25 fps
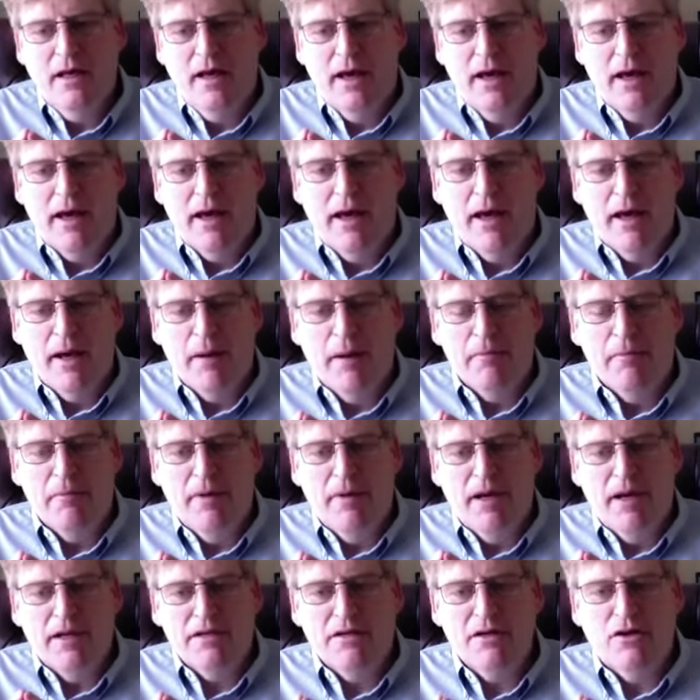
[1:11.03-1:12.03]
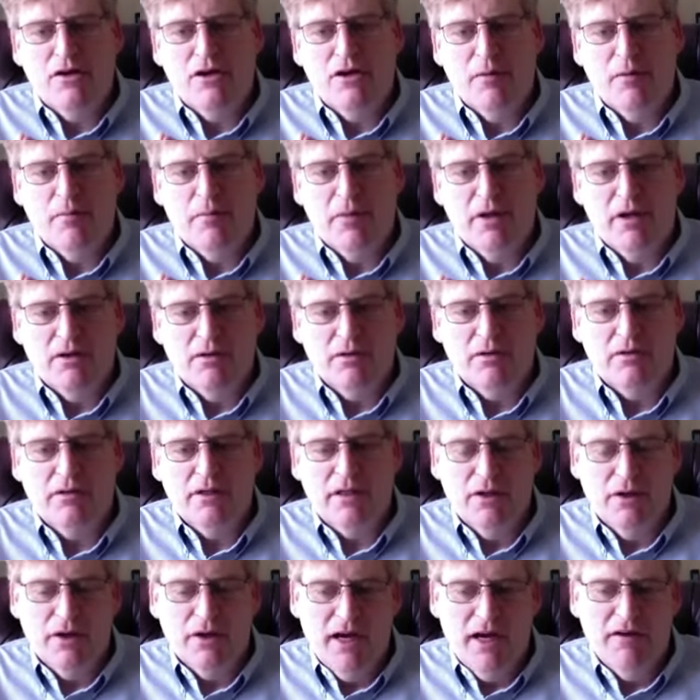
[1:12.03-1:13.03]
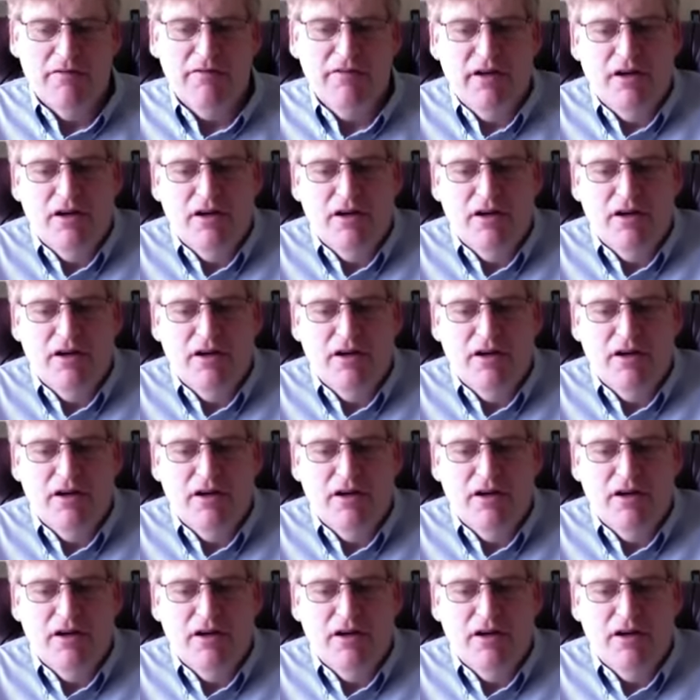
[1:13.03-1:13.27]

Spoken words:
And talk about, every